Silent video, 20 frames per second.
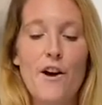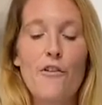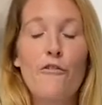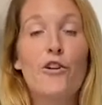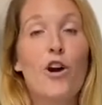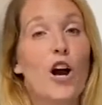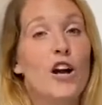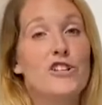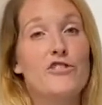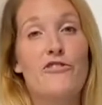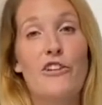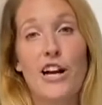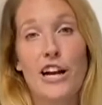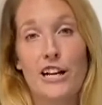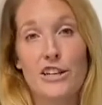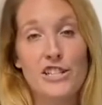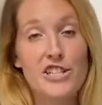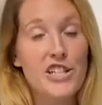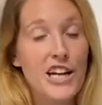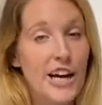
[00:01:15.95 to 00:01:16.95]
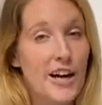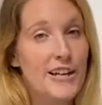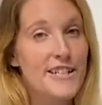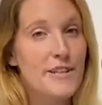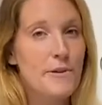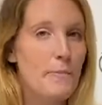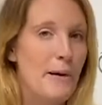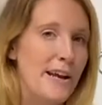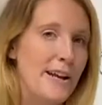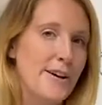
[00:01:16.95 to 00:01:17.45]
For our cherry
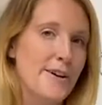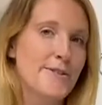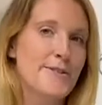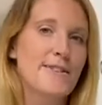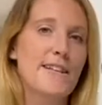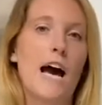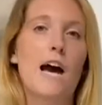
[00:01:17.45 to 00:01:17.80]
tomatoes,